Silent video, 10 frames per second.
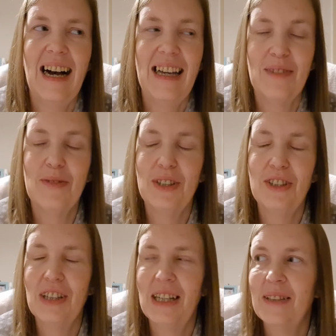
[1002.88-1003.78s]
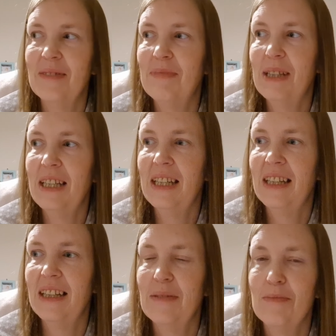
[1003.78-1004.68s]
I am going to try and
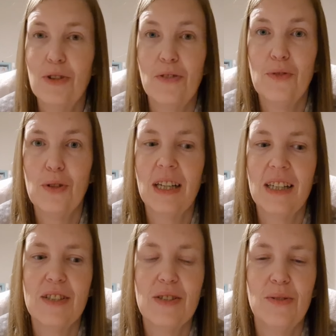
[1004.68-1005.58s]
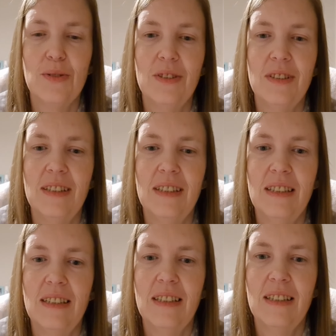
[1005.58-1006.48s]
be more focused on
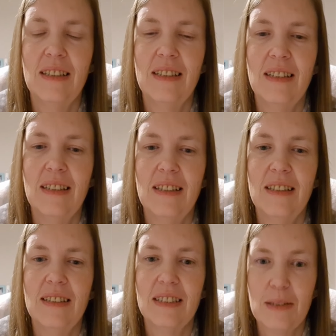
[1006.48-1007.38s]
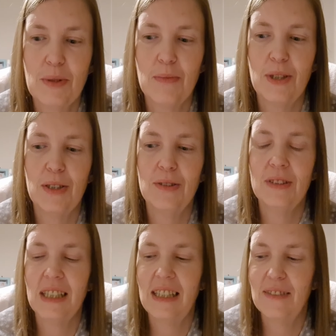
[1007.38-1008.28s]
Slimming
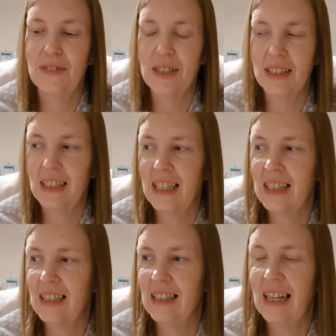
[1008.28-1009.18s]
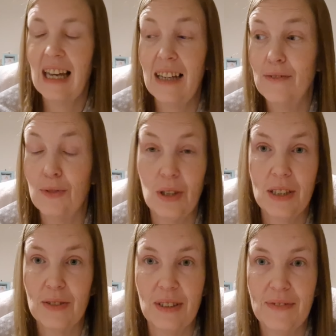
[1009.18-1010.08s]
World and everything like that. I can't
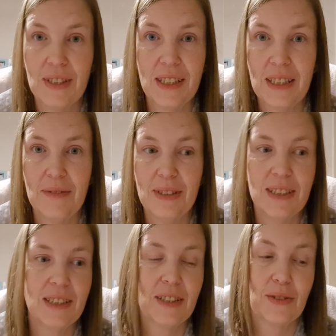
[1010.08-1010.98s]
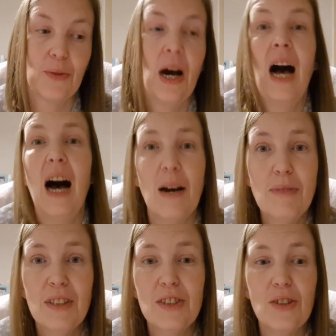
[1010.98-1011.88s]
focus on everything at once. So I'm
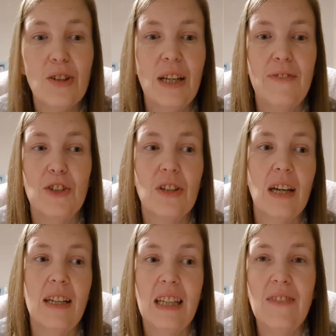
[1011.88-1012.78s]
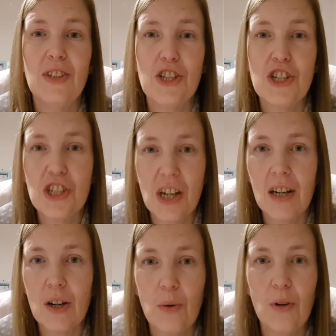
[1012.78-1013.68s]
really sorry if you're getting even
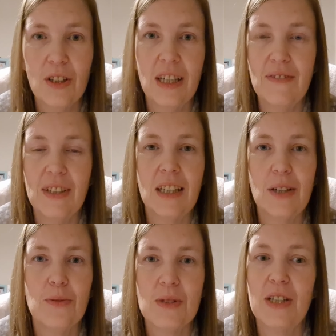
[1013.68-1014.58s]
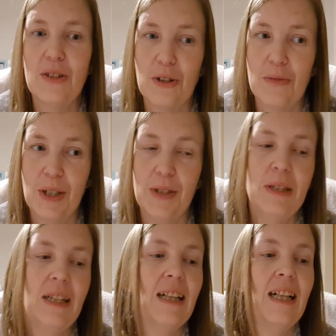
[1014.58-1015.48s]
shitter quality videos than normal.